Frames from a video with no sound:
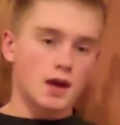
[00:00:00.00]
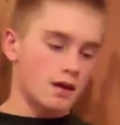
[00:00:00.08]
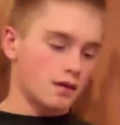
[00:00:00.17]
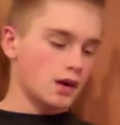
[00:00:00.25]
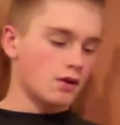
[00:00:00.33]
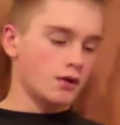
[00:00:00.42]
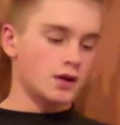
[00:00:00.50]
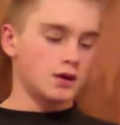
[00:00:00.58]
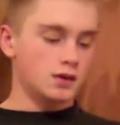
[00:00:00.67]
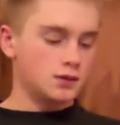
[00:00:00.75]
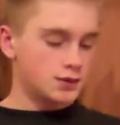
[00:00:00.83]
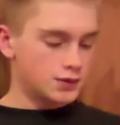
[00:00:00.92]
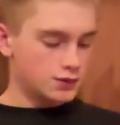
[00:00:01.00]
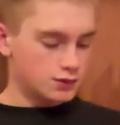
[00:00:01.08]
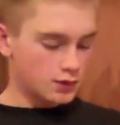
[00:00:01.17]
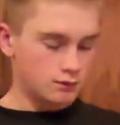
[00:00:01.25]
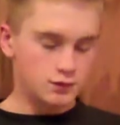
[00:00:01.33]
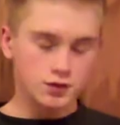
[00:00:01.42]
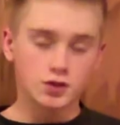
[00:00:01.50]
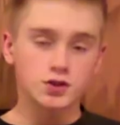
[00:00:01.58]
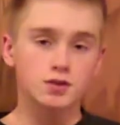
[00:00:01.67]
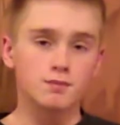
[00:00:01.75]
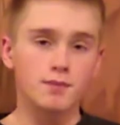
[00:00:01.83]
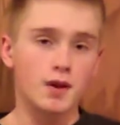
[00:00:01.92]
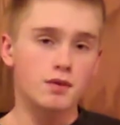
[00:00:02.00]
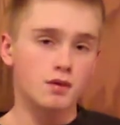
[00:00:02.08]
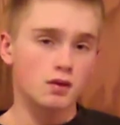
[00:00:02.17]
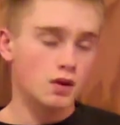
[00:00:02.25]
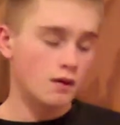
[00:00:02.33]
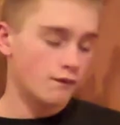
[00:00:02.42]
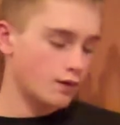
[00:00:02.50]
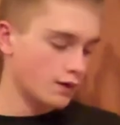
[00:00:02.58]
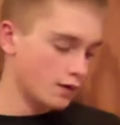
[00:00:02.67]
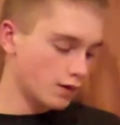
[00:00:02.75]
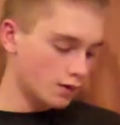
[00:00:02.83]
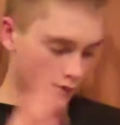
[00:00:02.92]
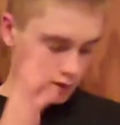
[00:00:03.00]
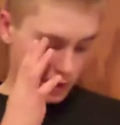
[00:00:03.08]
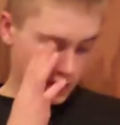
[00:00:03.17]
guys, now getting into just some basic gloves here.